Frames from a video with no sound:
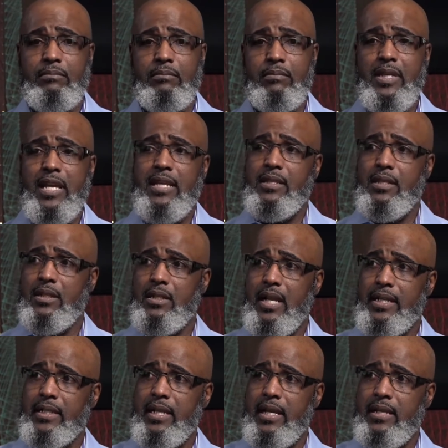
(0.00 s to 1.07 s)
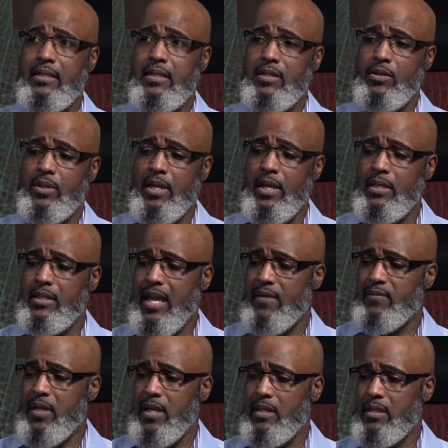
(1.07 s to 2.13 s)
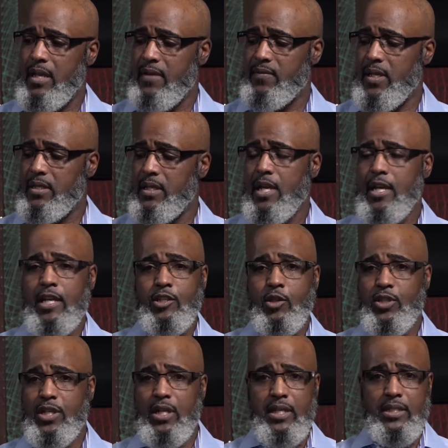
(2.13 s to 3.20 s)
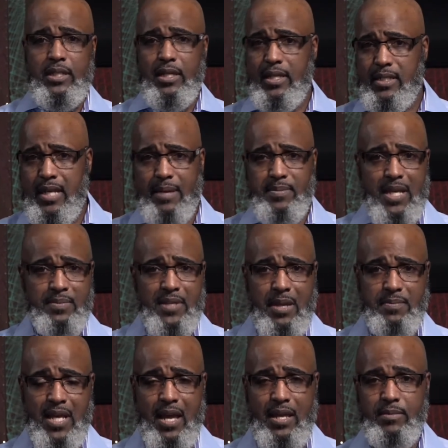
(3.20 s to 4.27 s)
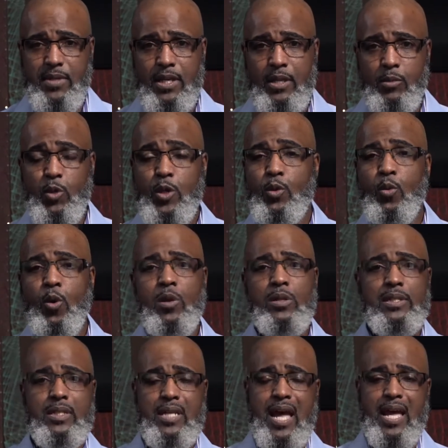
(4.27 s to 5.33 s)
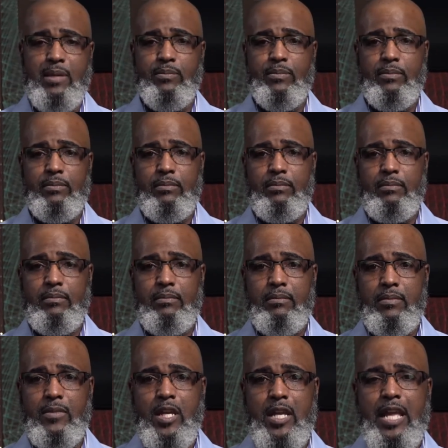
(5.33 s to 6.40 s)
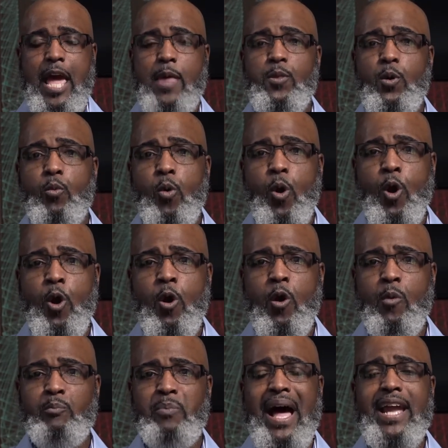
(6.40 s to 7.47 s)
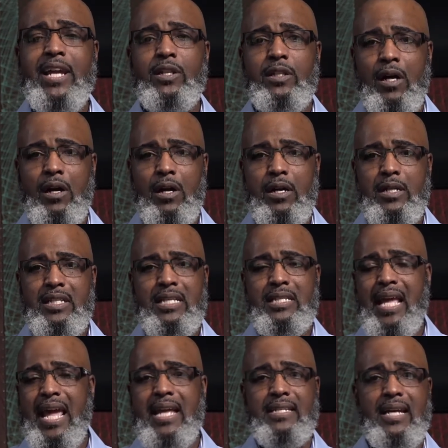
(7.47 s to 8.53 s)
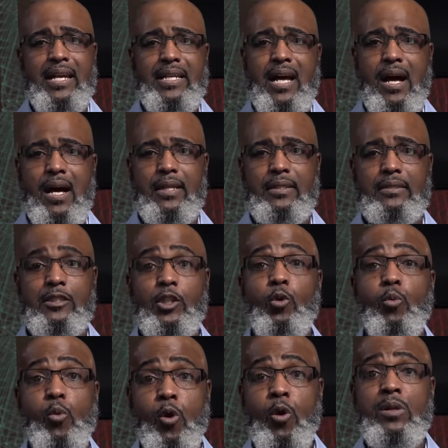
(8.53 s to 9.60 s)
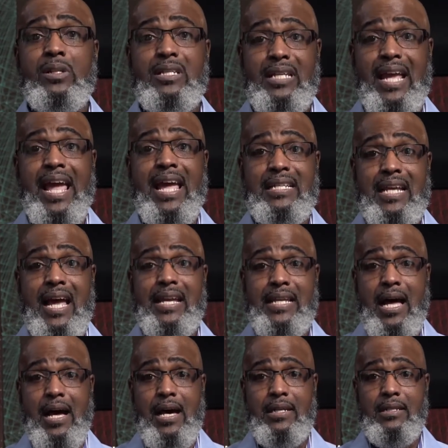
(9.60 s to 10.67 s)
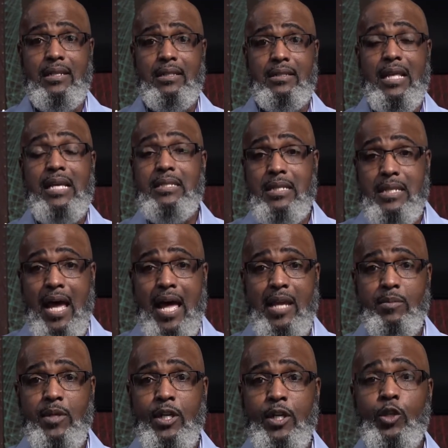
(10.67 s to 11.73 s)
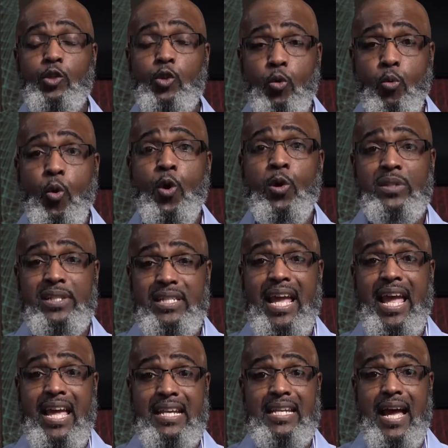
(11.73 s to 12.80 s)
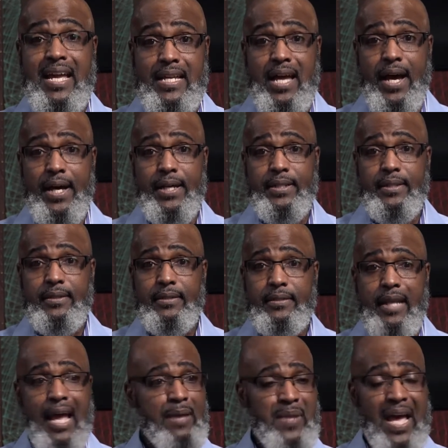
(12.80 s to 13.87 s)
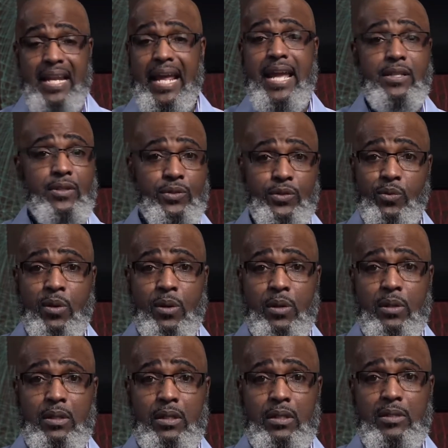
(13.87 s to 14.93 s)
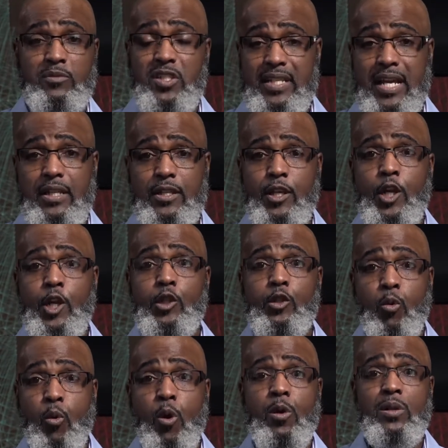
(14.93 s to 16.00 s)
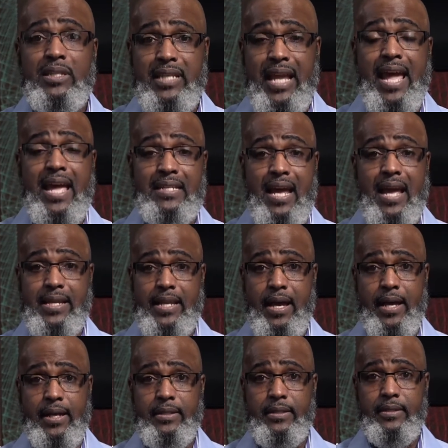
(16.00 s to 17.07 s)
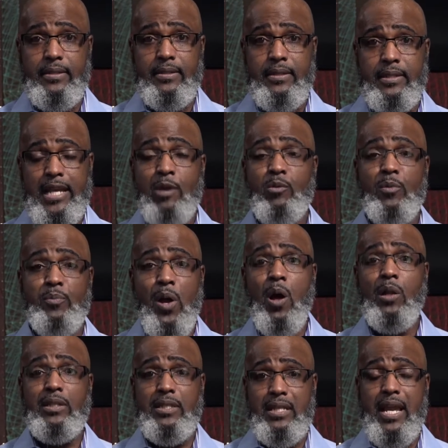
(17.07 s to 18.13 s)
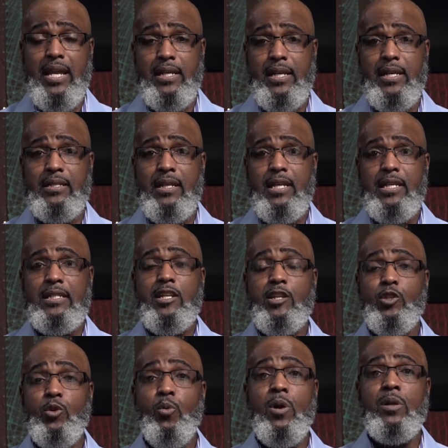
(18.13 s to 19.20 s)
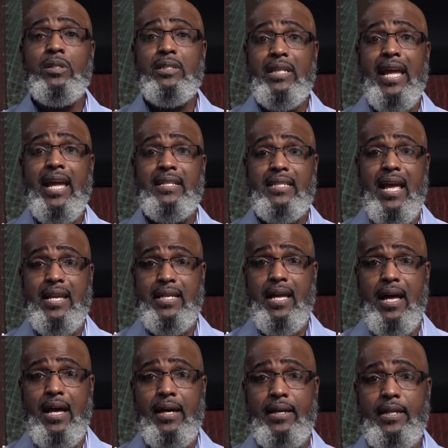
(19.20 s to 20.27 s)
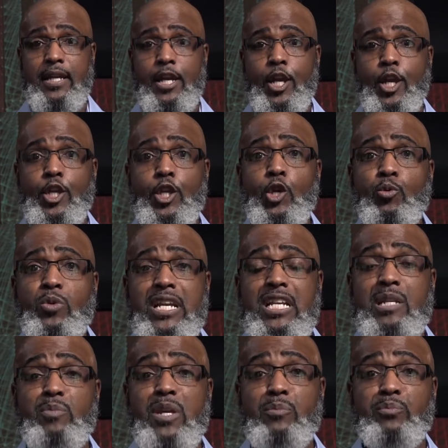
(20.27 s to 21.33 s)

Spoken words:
He has to look like this, do this, have this, have this. And so she listed it, type. Well, the world is a type. And the world, by and large, is anti-God. The world is anti-God. That's the type. The world is anti-God. I'm not hating on the world. I'm just telling you, the world is anti-God. And what Paul is saying is, since the world is anti-God, you need to be